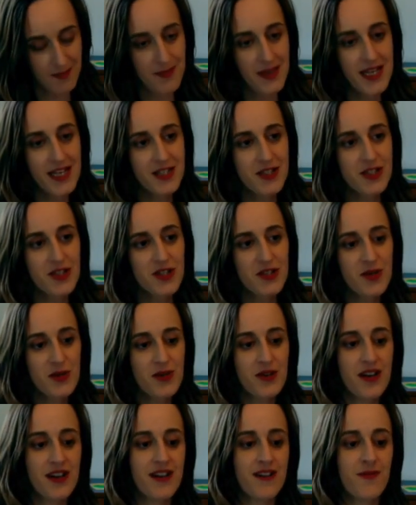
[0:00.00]
Make
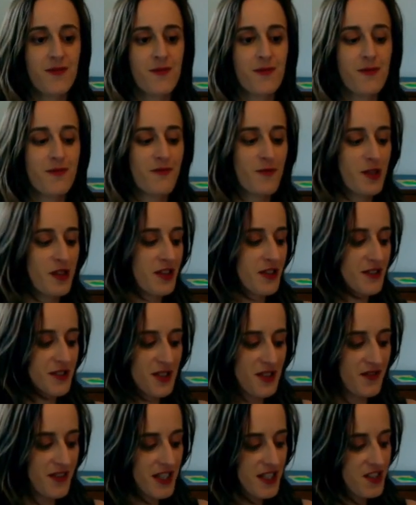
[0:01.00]
sure with your
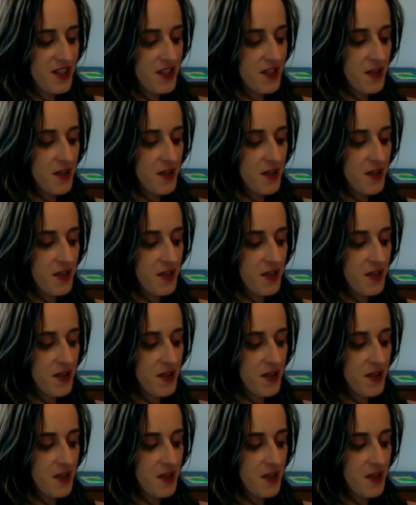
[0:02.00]
intervention,